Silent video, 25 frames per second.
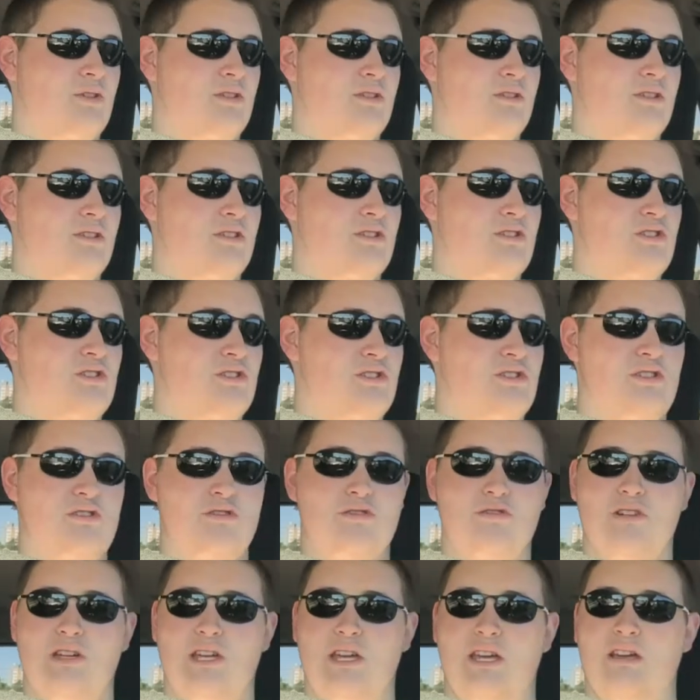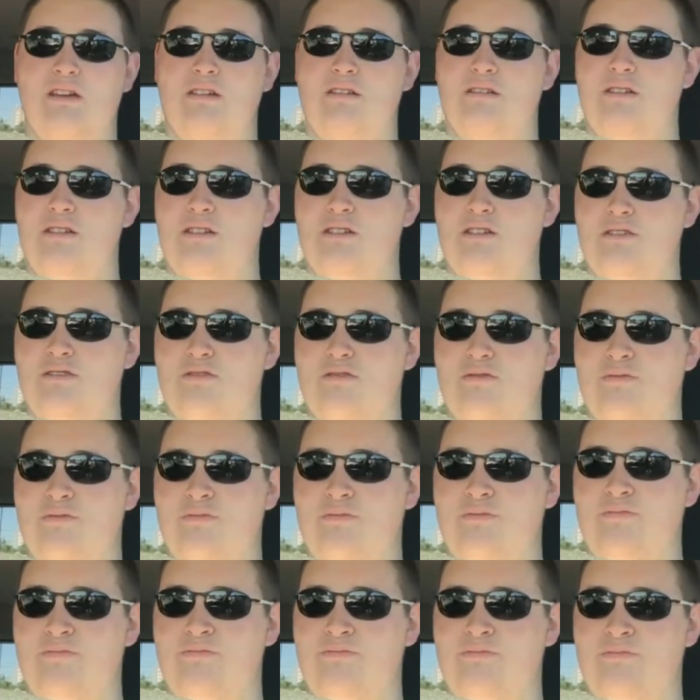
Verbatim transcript: but it's just annoying, you know?